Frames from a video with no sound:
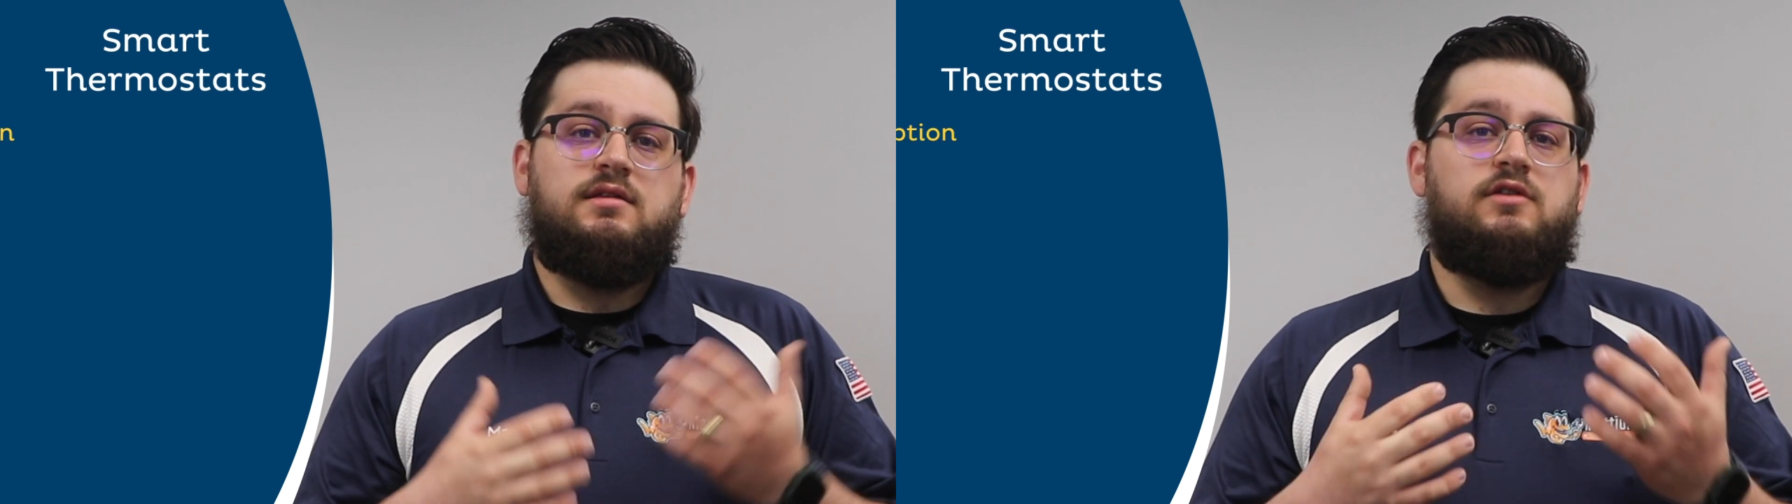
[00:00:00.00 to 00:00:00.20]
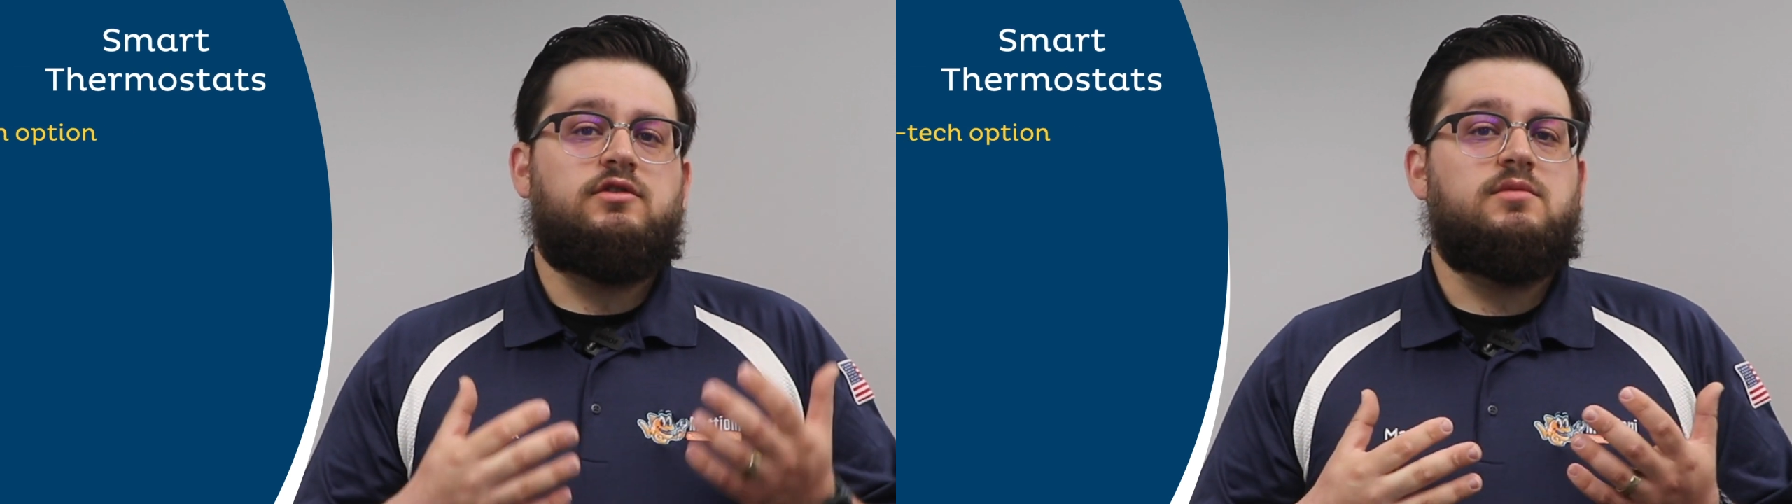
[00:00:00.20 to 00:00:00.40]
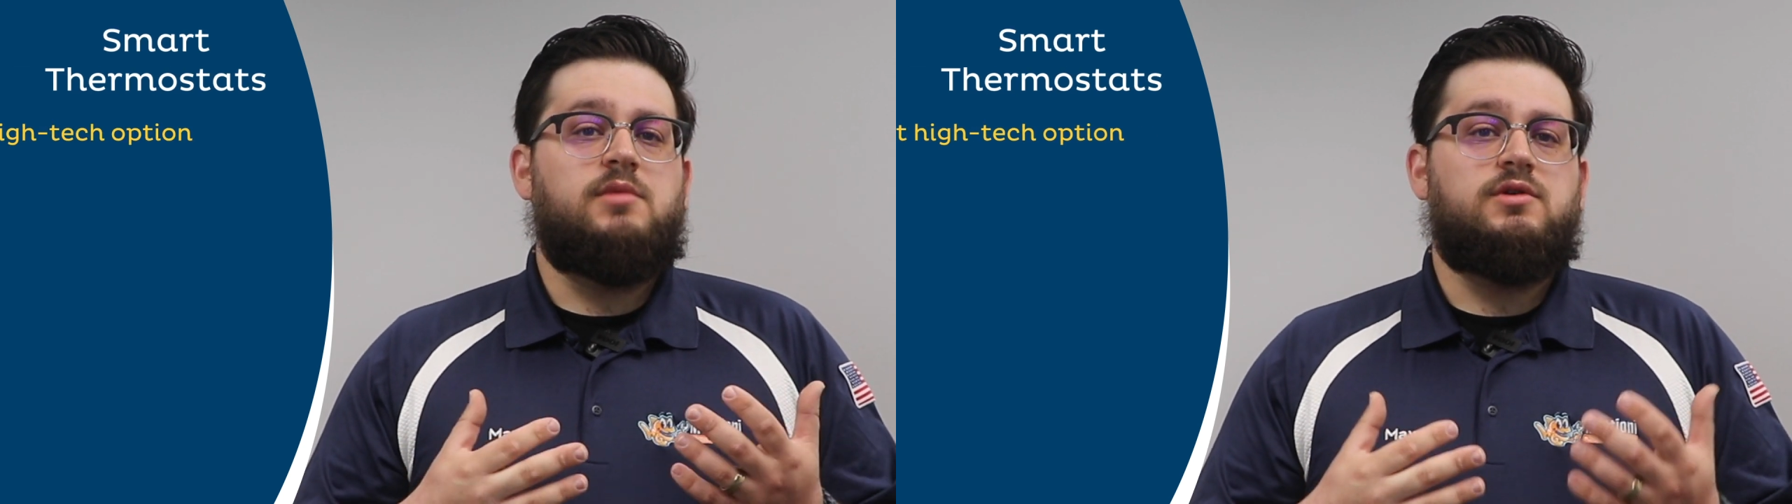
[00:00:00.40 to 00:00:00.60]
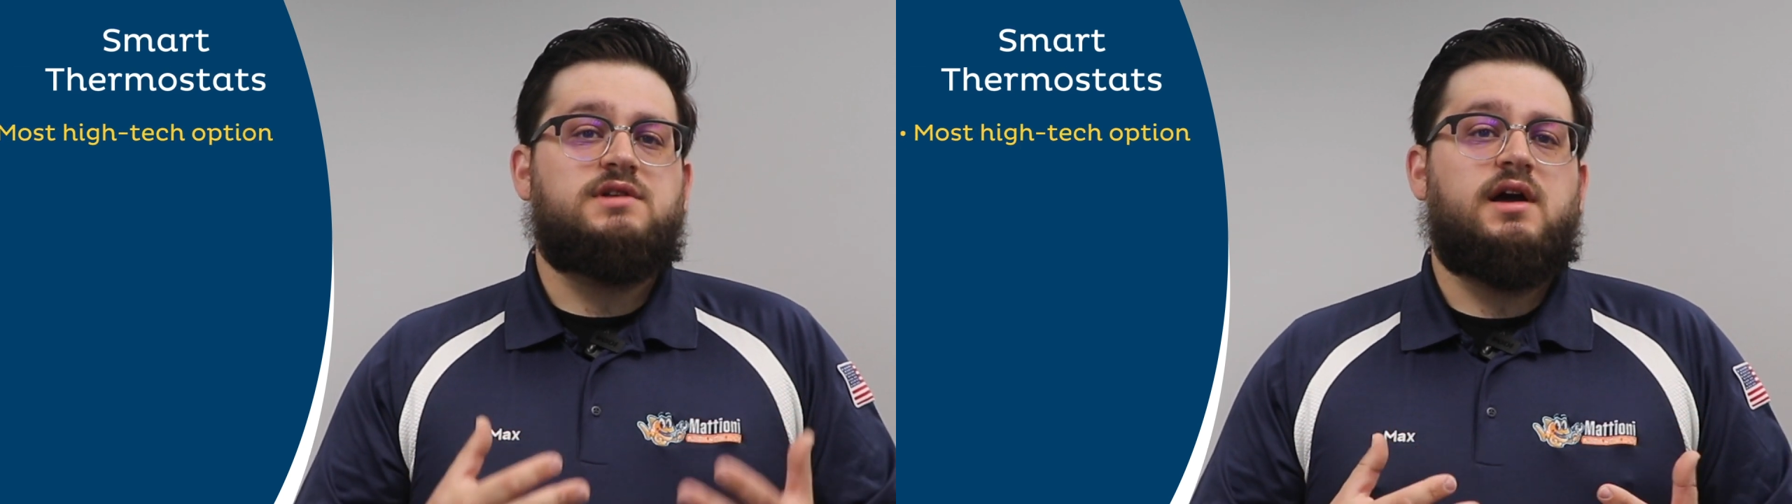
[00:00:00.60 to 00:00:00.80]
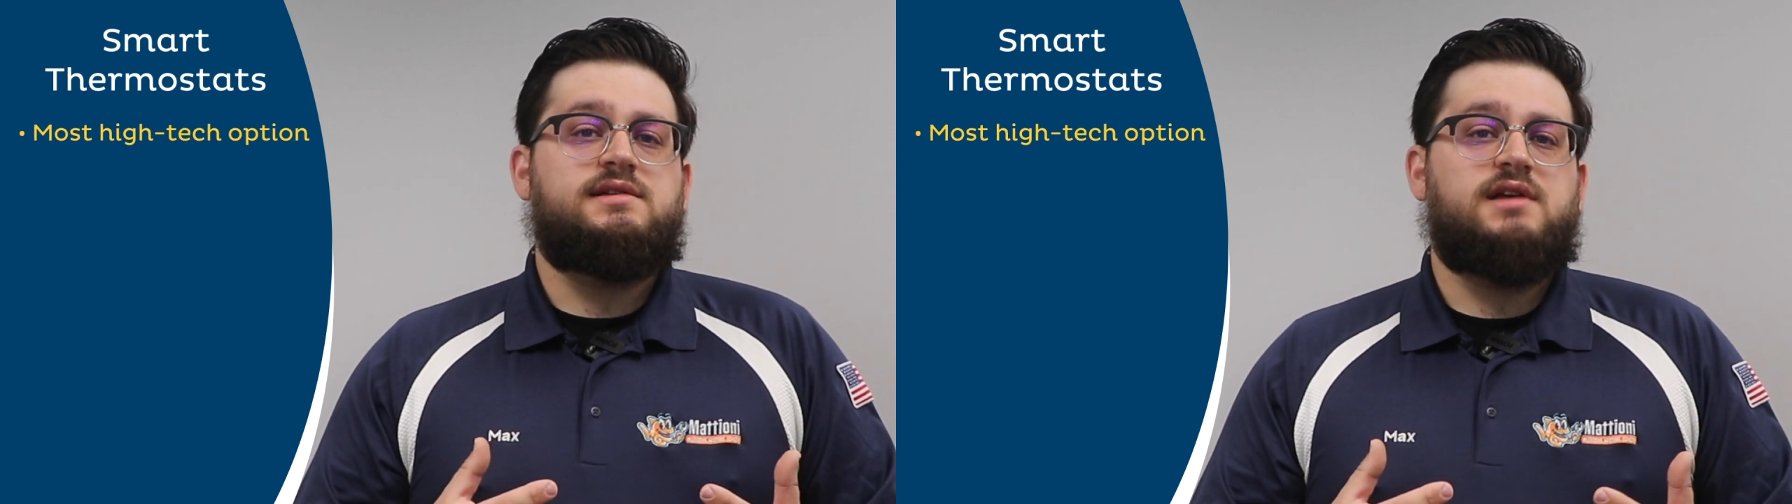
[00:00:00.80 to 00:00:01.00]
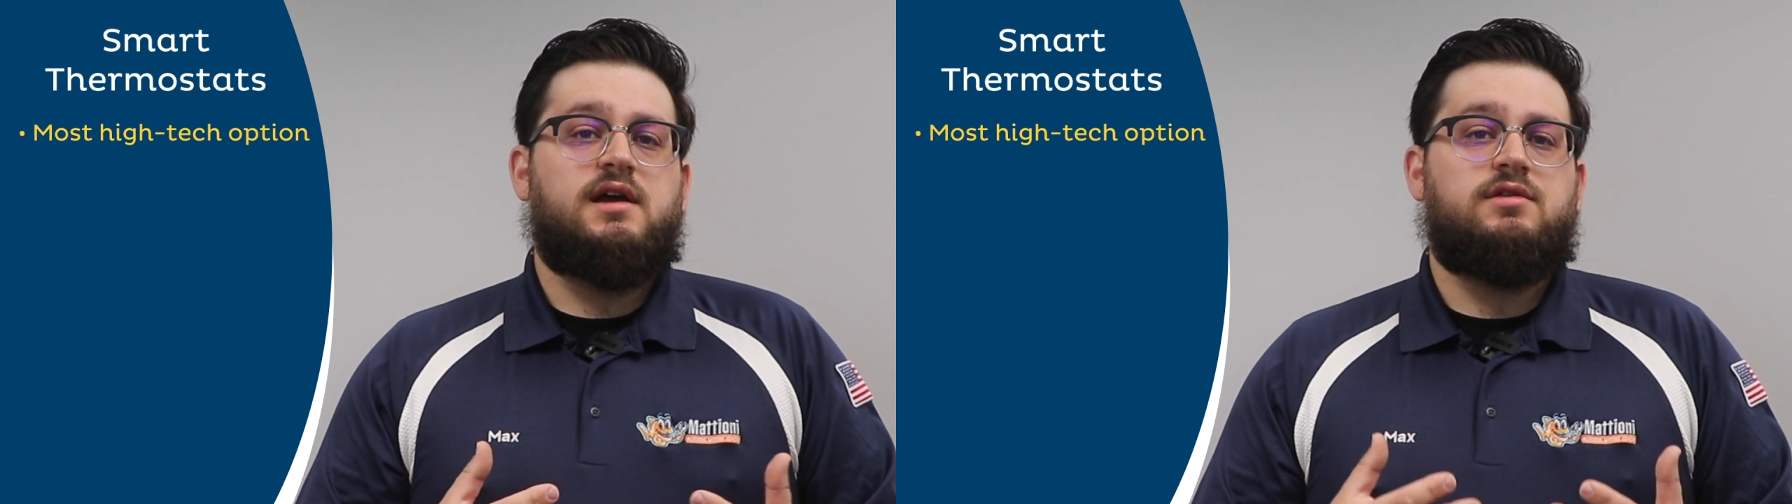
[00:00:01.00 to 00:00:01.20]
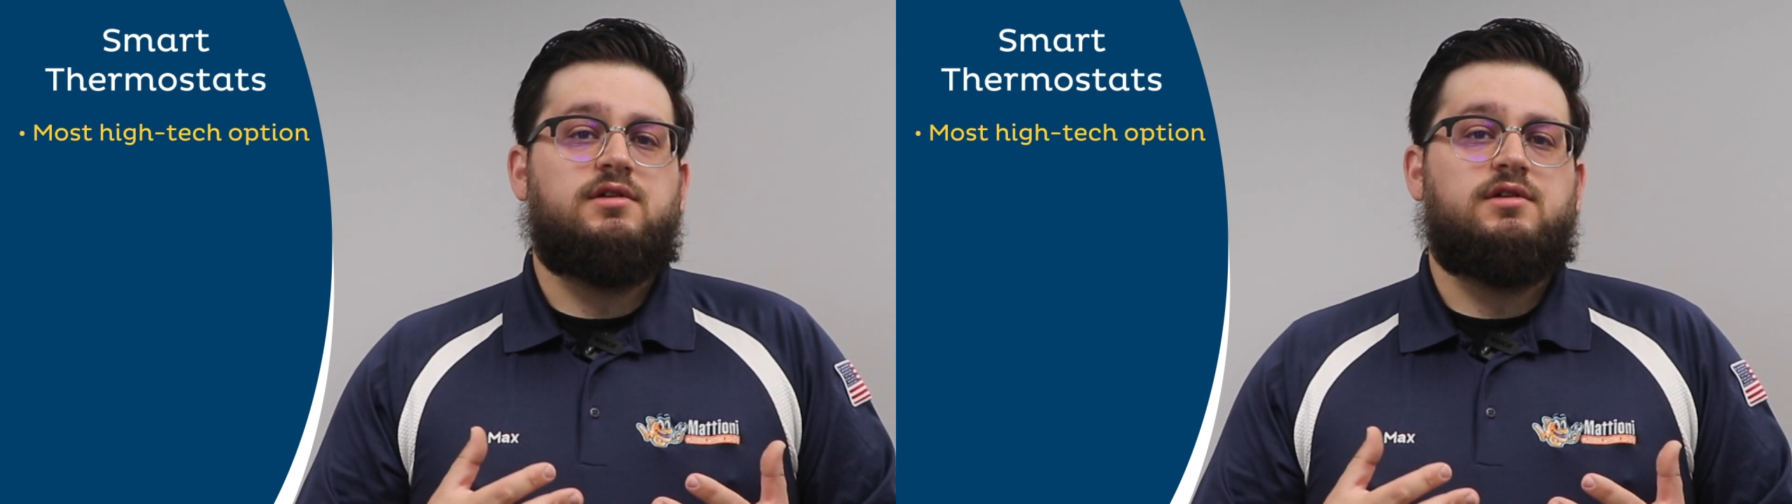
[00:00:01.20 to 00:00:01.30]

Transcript: These are the most high-tech